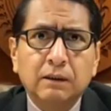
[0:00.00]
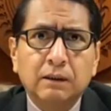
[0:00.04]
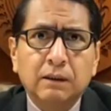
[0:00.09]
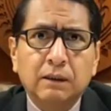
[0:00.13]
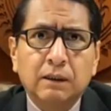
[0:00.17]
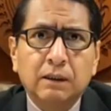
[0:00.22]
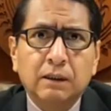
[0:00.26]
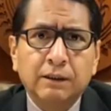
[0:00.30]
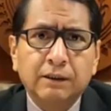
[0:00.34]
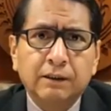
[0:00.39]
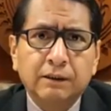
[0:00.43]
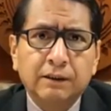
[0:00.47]

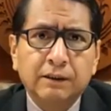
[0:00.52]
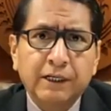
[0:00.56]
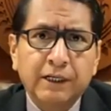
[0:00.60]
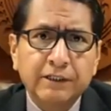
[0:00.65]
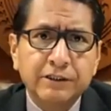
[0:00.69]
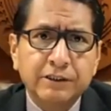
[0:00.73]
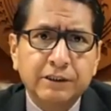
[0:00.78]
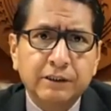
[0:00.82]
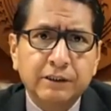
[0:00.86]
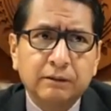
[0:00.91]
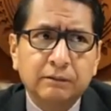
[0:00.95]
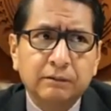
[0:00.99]
on the
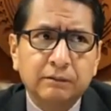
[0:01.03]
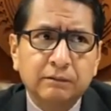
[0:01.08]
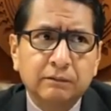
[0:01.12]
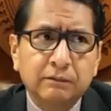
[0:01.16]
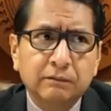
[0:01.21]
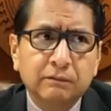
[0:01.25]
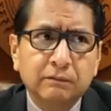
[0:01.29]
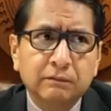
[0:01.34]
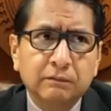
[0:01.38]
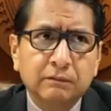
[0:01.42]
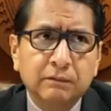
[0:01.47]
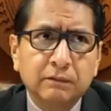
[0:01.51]
nation
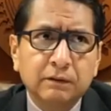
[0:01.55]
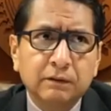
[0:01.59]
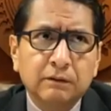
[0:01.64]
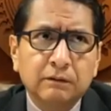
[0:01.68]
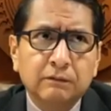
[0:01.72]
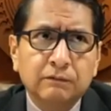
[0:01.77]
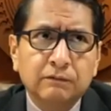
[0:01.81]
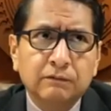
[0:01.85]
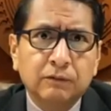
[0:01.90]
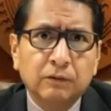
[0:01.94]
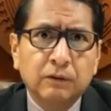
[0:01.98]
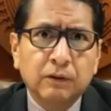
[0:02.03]

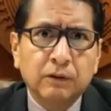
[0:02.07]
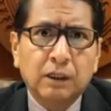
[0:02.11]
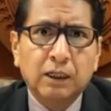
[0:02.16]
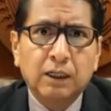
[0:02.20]
for